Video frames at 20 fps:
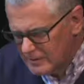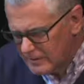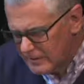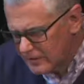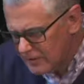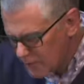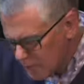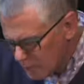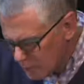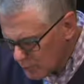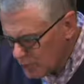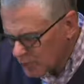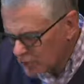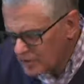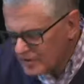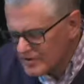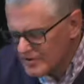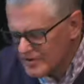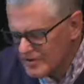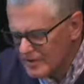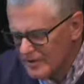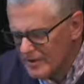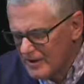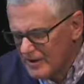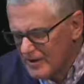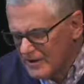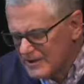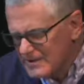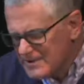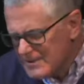In other words,
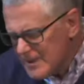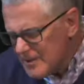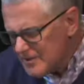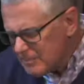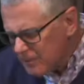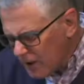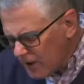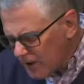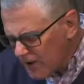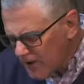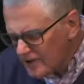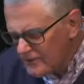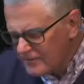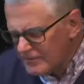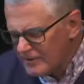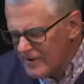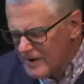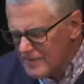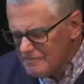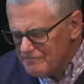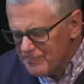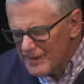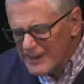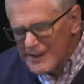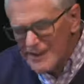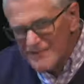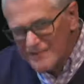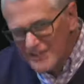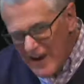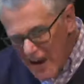deep love
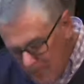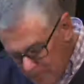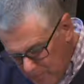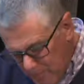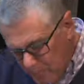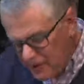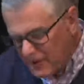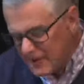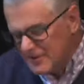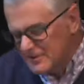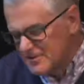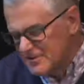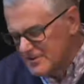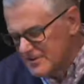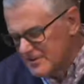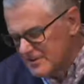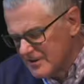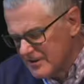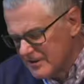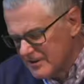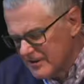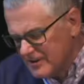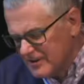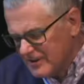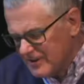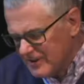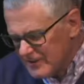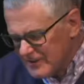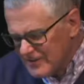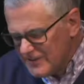evaporates
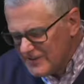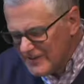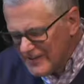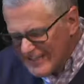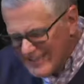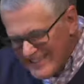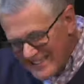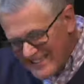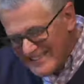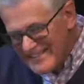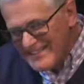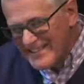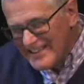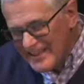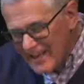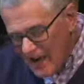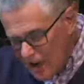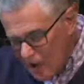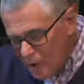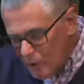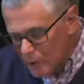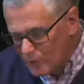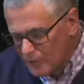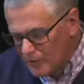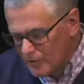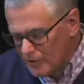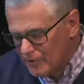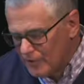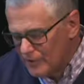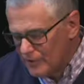in the easy out
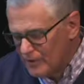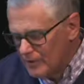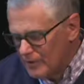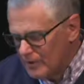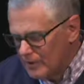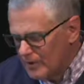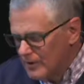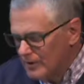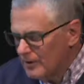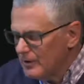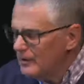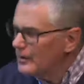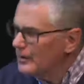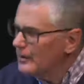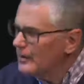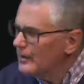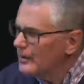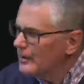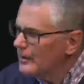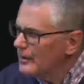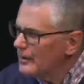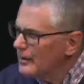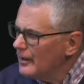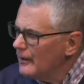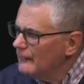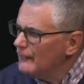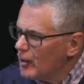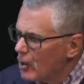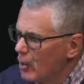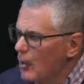
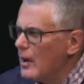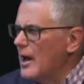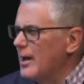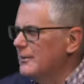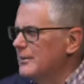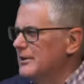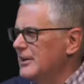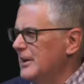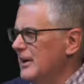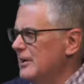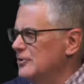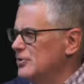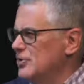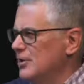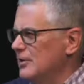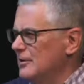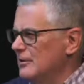of cohabitation.